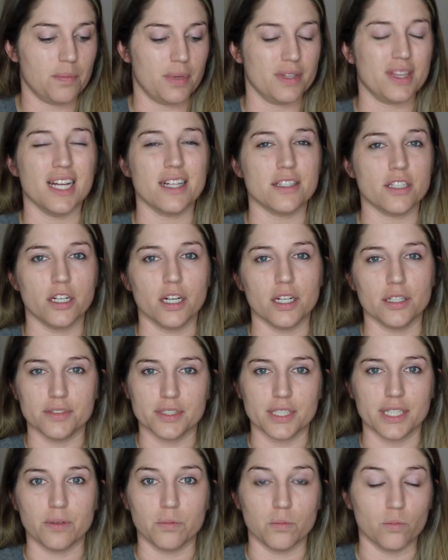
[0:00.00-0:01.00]
but that's all I
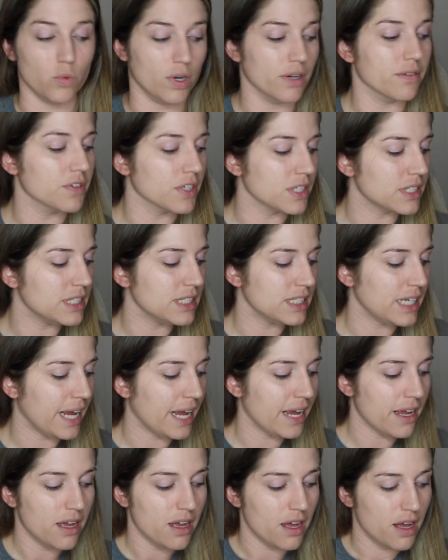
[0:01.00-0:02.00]
really want for
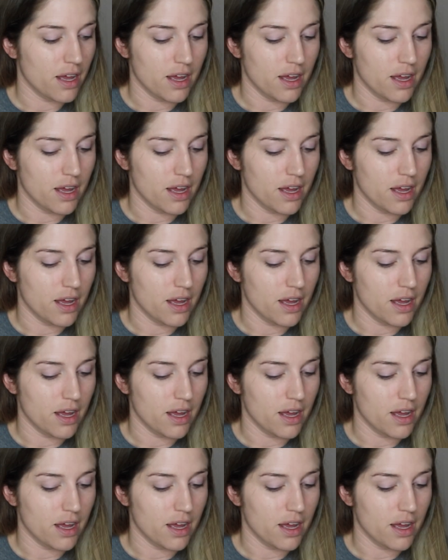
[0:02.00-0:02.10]
today.